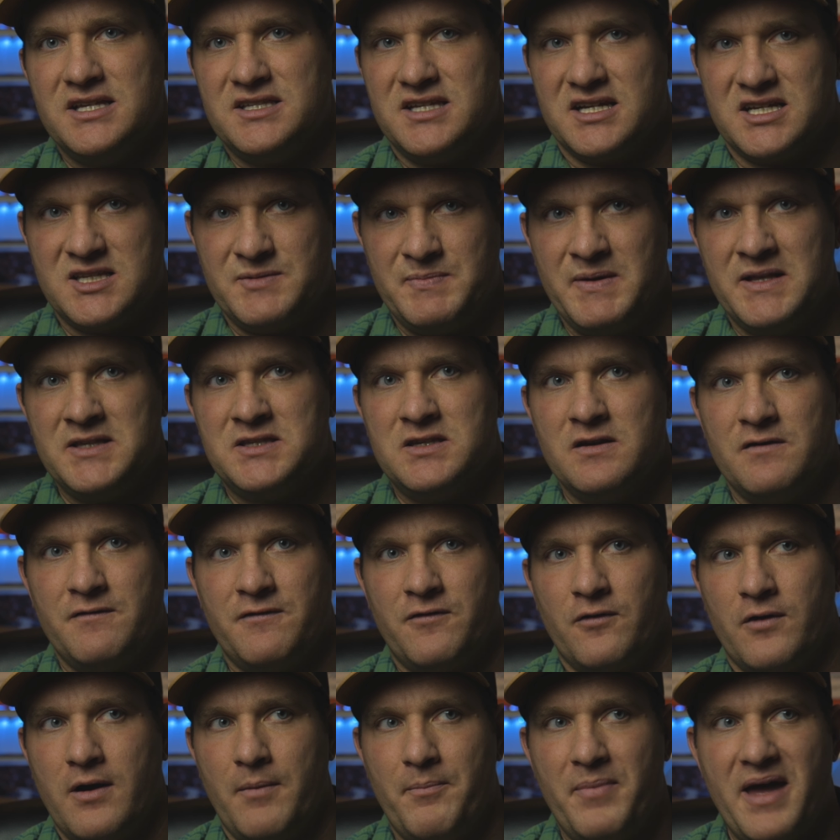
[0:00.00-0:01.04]
is expensive
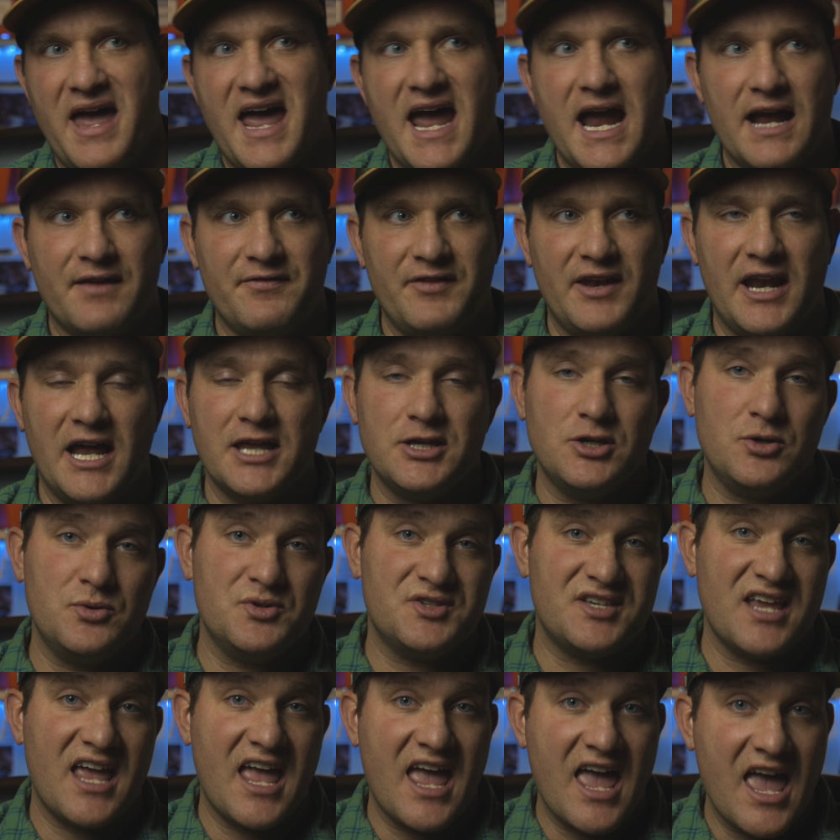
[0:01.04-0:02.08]
for a bag that I
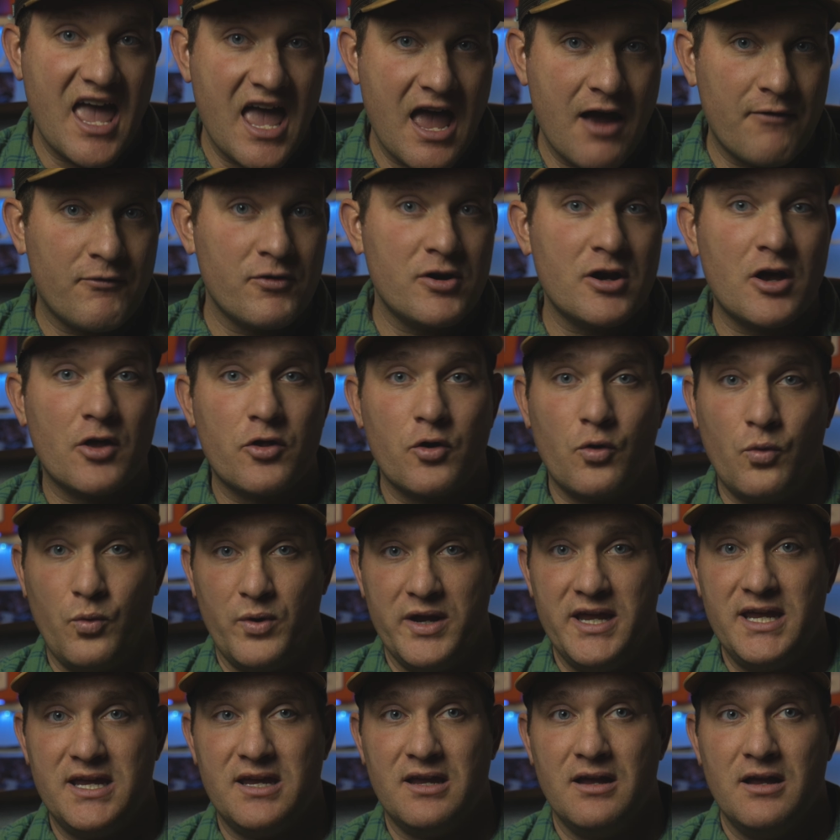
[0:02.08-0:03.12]
use every other
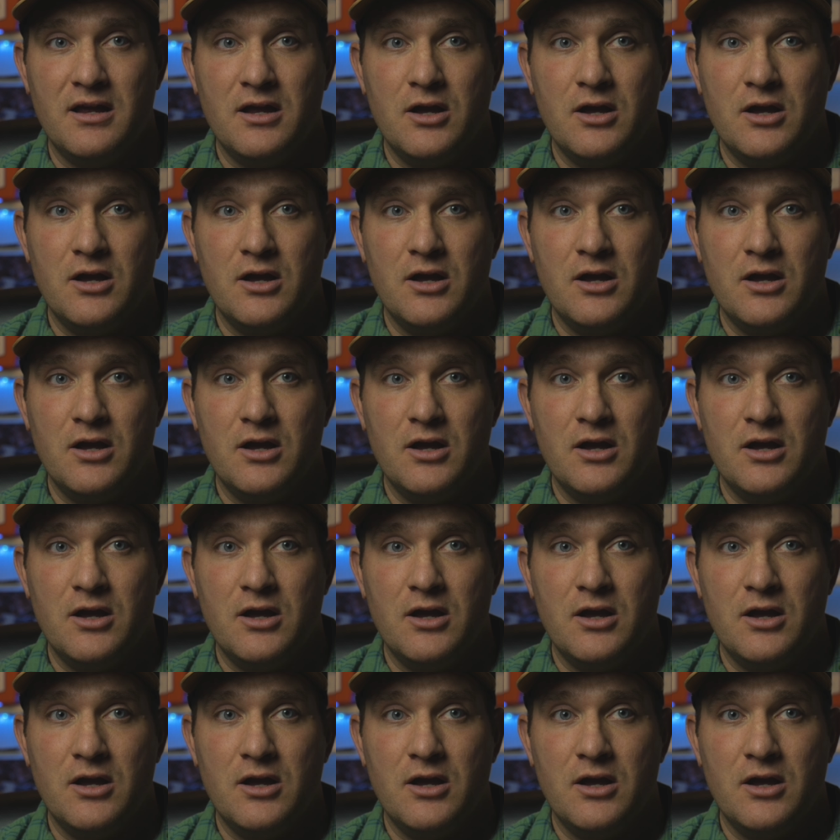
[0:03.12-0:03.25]
week,